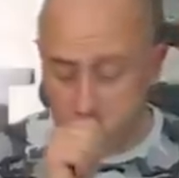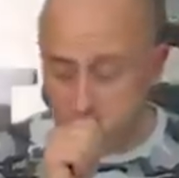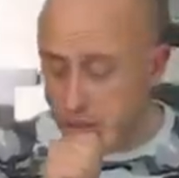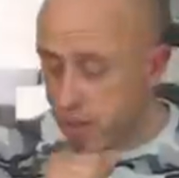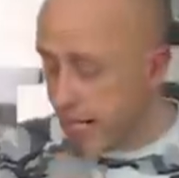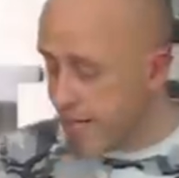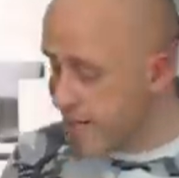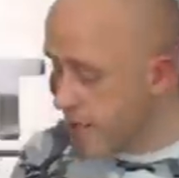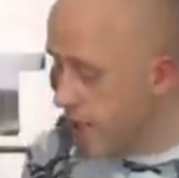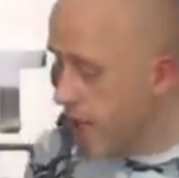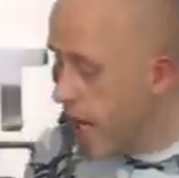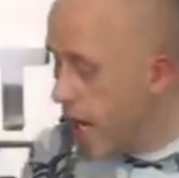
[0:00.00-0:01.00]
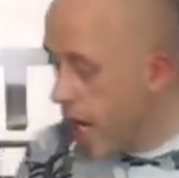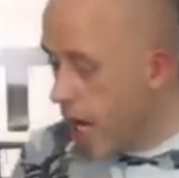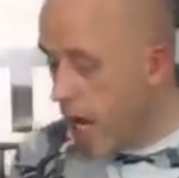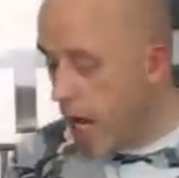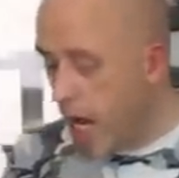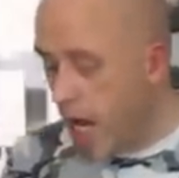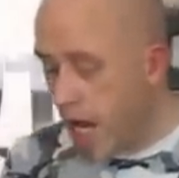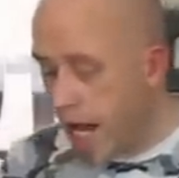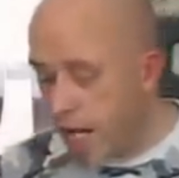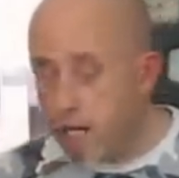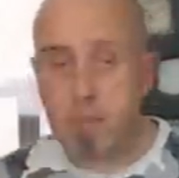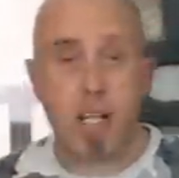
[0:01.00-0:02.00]
bonanza,
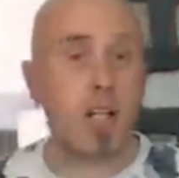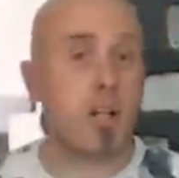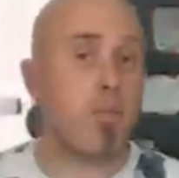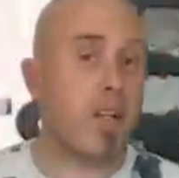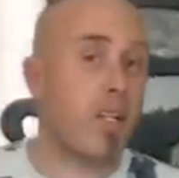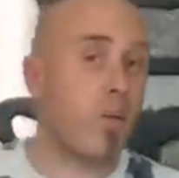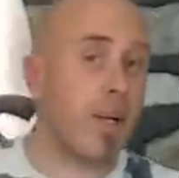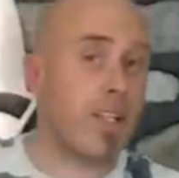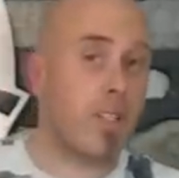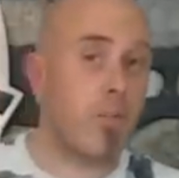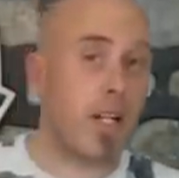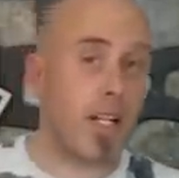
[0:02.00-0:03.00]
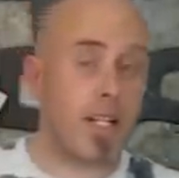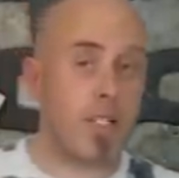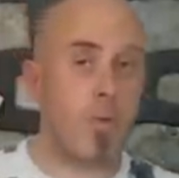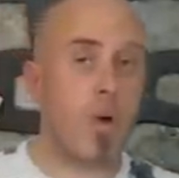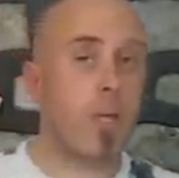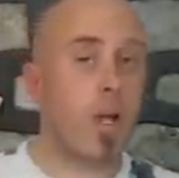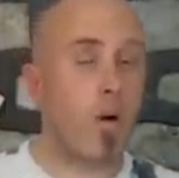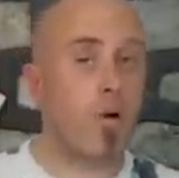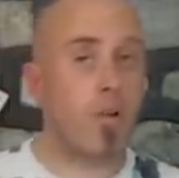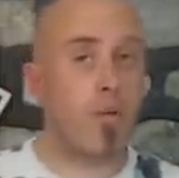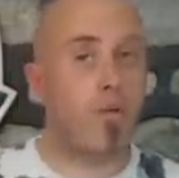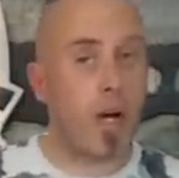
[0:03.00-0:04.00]
and have been a complete waste of money. That's why we
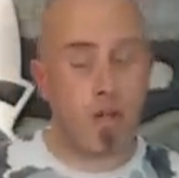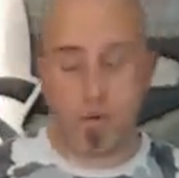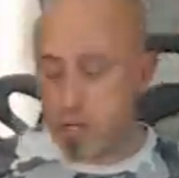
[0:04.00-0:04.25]
hold our final